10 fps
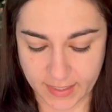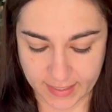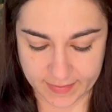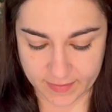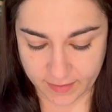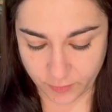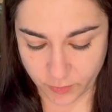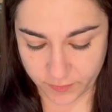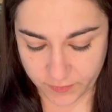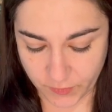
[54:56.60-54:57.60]
And then I've
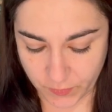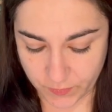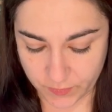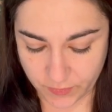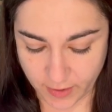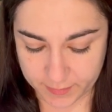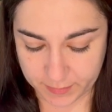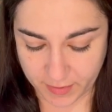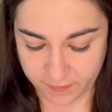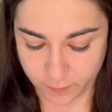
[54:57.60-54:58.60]
got 2 times
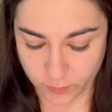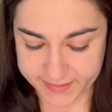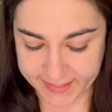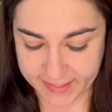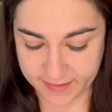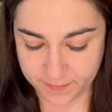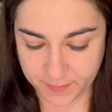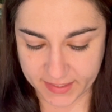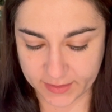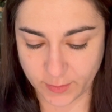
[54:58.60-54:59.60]
by 14
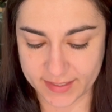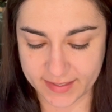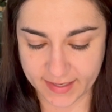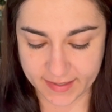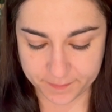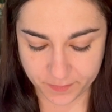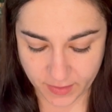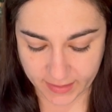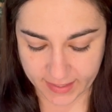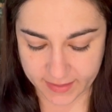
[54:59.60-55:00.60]
makes 28.
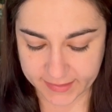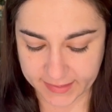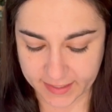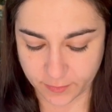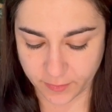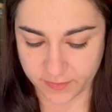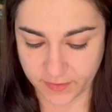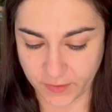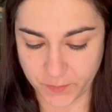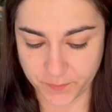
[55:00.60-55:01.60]
Again, I circle the
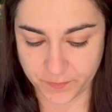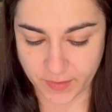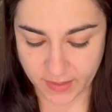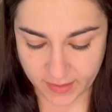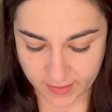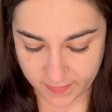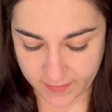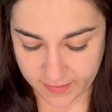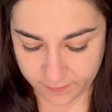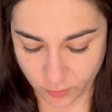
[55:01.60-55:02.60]
2.
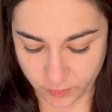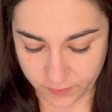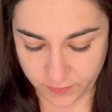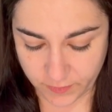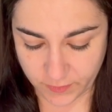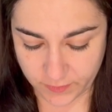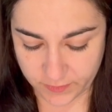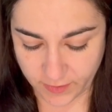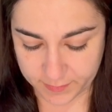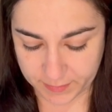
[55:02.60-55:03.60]
Then I've got 2
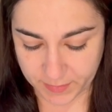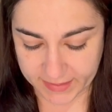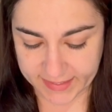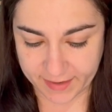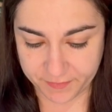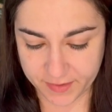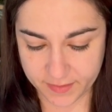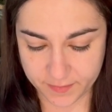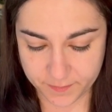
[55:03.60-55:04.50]
times by 7,